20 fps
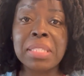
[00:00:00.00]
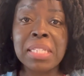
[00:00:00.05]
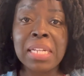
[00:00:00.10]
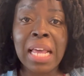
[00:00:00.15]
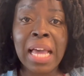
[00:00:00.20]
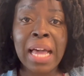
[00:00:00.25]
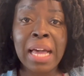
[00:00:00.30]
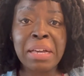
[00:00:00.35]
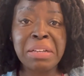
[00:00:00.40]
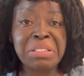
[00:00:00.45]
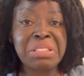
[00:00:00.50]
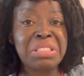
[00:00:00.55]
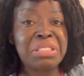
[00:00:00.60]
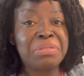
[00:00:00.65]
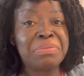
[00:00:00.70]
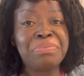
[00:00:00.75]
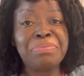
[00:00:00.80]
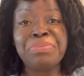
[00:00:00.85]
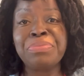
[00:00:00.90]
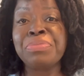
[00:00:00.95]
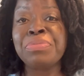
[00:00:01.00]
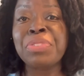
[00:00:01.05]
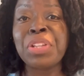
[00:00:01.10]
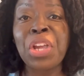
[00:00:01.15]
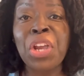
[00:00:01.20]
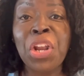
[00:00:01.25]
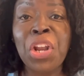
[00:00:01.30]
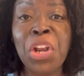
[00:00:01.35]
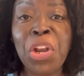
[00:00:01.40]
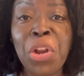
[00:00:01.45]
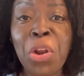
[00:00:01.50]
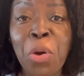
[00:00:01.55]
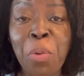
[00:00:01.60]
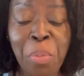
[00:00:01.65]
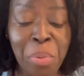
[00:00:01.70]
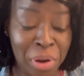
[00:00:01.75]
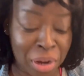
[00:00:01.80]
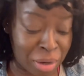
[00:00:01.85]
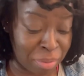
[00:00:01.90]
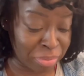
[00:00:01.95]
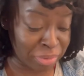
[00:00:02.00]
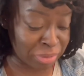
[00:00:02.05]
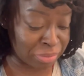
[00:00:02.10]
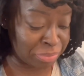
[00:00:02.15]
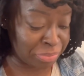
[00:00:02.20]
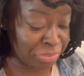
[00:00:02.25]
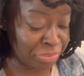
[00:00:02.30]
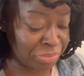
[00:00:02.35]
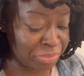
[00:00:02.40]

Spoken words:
to the house? No problem.